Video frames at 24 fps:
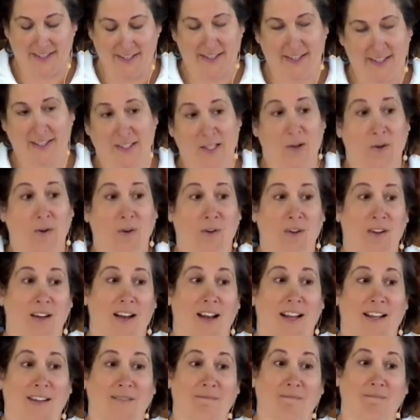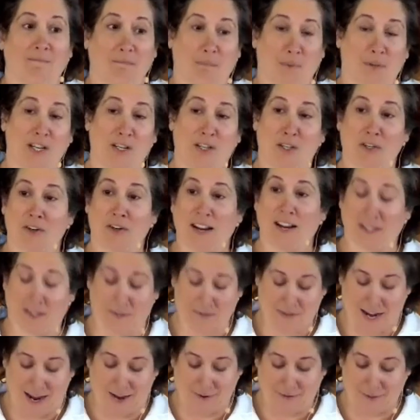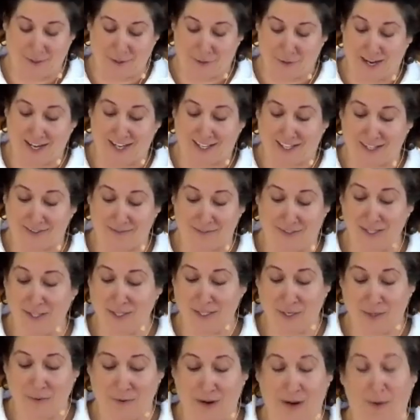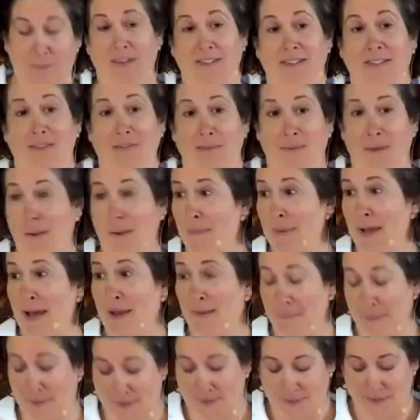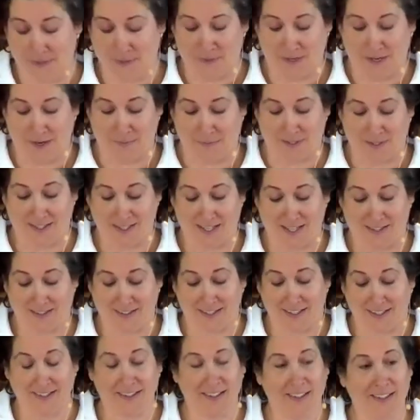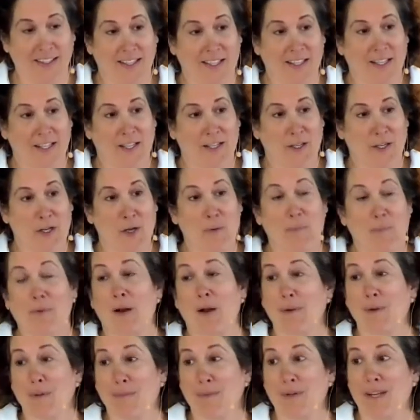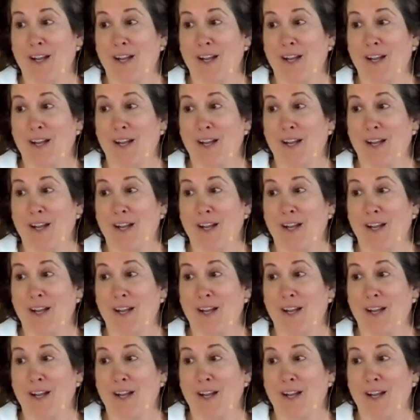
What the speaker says: So I'm pretty sure I don't have to try to convince you I wasn't a bad person when I was stealing. You probably